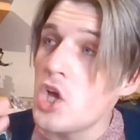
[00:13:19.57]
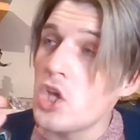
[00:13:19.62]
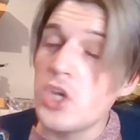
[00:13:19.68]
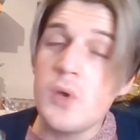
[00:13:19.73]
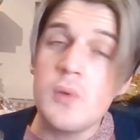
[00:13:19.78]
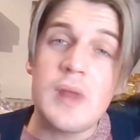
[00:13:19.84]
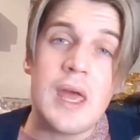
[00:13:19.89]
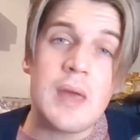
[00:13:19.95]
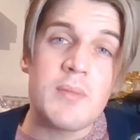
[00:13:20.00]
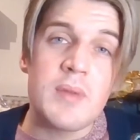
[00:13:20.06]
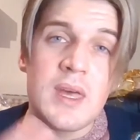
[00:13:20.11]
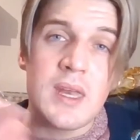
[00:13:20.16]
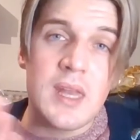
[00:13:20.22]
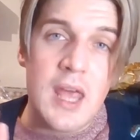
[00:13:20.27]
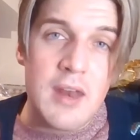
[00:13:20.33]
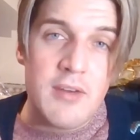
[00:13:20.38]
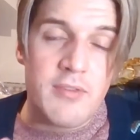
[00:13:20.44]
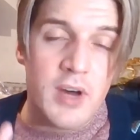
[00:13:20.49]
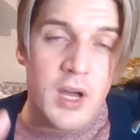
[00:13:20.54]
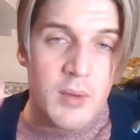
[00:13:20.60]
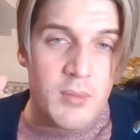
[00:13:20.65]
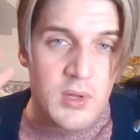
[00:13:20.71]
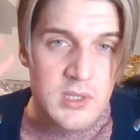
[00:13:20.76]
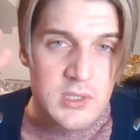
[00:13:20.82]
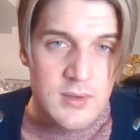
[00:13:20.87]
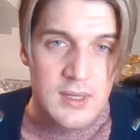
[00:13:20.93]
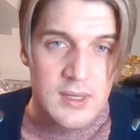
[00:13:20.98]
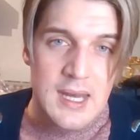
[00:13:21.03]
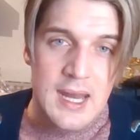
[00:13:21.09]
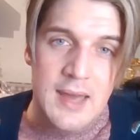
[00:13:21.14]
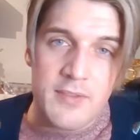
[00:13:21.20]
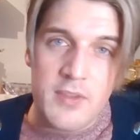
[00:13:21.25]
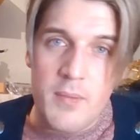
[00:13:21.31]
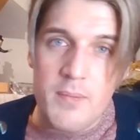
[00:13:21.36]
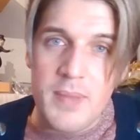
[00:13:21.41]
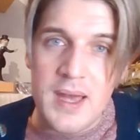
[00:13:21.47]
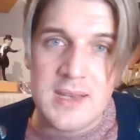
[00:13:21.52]
you name it, environment so I can
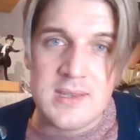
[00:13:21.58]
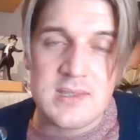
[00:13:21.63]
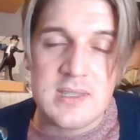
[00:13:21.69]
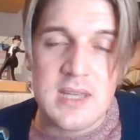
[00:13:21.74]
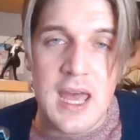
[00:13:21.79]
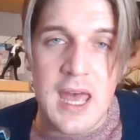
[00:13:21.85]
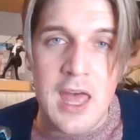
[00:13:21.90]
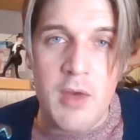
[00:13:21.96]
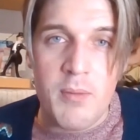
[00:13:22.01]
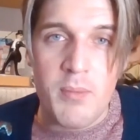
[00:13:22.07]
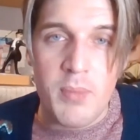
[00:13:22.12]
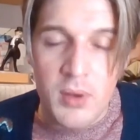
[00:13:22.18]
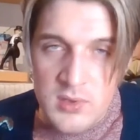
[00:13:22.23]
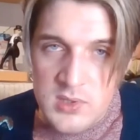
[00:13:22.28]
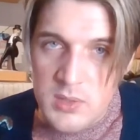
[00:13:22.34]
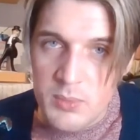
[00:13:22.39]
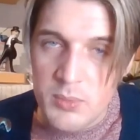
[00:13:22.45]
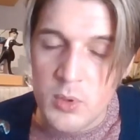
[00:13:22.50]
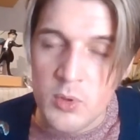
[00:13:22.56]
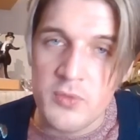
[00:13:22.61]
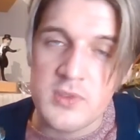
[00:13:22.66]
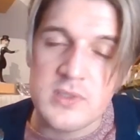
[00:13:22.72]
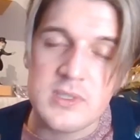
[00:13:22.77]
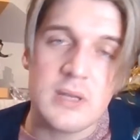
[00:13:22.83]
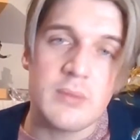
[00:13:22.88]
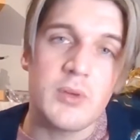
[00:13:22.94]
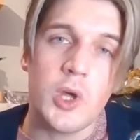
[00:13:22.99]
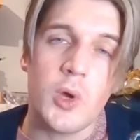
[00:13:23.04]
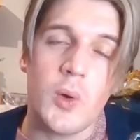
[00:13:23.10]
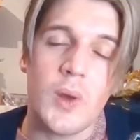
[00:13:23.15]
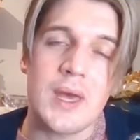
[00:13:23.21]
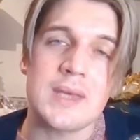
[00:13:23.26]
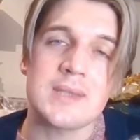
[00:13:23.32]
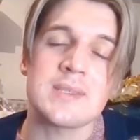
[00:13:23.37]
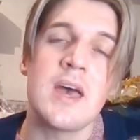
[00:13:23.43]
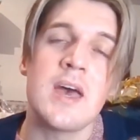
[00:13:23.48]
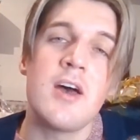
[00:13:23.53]
have the best hair possible for someone who
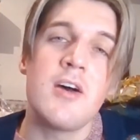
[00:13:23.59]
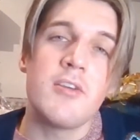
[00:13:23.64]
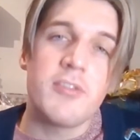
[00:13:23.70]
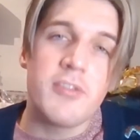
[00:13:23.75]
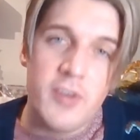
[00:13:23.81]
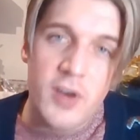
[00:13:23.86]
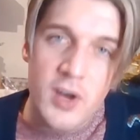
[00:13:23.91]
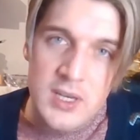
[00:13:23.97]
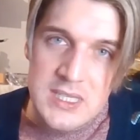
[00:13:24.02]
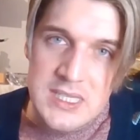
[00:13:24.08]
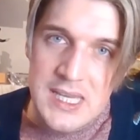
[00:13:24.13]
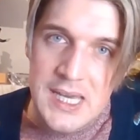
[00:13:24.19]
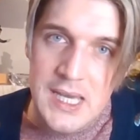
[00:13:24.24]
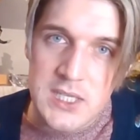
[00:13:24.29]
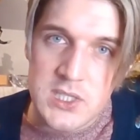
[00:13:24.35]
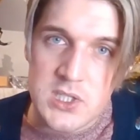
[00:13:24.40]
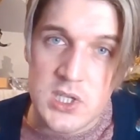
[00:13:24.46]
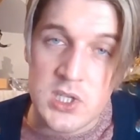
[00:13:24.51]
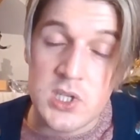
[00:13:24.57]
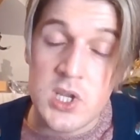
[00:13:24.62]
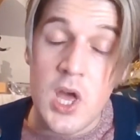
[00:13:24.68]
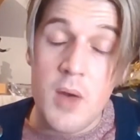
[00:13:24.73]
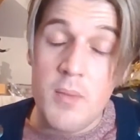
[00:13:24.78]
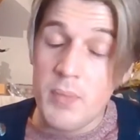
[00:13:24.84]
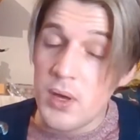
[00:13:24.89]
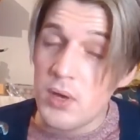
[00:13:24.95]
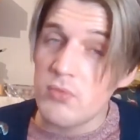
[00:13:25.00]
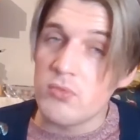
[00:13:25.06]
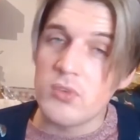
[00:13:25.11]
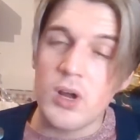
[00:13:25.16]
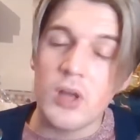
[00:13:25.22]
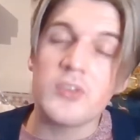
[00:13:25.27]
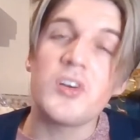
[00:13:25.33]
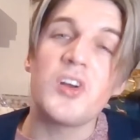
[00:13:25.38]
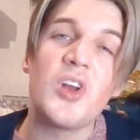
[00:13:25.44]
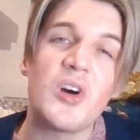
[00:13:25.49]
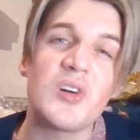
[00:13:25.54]
has fine textured, but
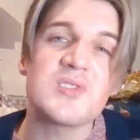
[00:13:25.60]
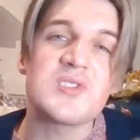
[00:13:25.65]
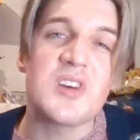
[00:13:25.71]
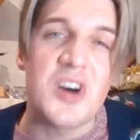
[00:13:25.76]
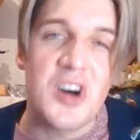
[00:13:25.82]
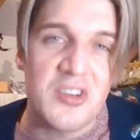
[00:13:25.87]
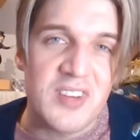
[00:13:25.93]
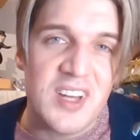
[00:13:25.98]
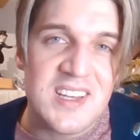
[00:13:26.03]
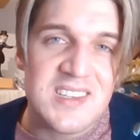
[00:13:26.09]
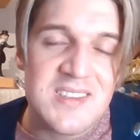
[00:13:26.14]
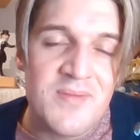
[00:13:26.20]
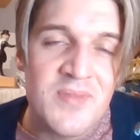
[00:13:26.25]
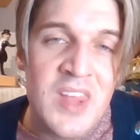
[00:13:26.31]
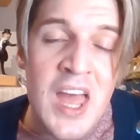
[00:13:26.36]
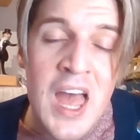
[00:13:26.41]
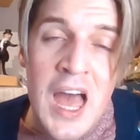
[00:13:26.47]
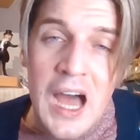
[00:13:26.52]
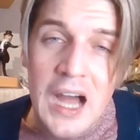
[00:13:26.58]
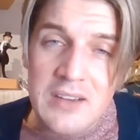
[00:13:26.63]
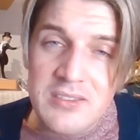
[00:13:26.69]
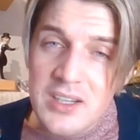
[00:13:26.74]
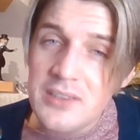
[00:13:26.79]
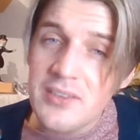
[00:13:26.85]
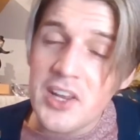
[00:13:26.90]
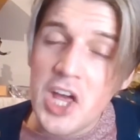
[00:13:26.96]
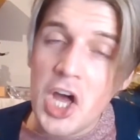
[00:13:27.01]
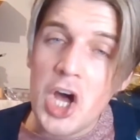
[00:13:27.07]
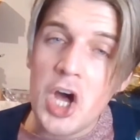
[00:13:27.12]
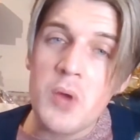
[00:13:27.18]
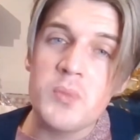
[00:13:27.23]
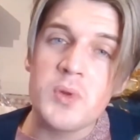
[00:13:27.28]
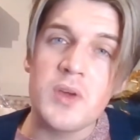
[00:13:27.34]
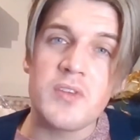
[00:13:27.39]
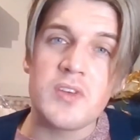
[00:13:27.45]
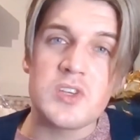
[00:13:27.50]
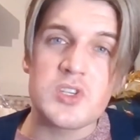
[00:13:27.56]
rather a lot of it. I really, really
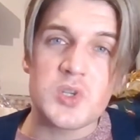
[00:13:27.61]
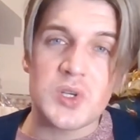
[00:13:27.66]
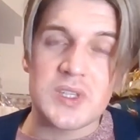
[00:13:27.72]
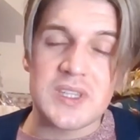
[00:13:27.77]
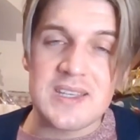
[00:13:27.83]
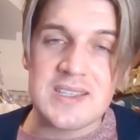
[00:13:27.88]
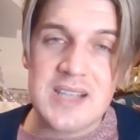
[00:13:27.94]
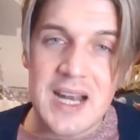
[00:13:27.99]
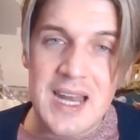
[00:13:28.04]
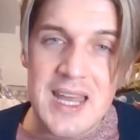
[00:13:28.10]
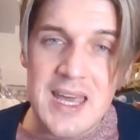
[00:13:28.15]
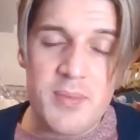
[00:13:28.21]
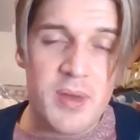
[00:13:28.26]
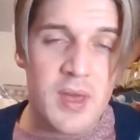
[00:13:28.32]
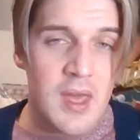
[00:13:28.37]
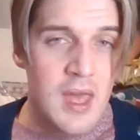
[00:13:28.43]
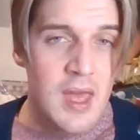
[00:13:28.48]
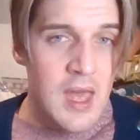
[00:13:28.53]
hope you've enjoyed this clip.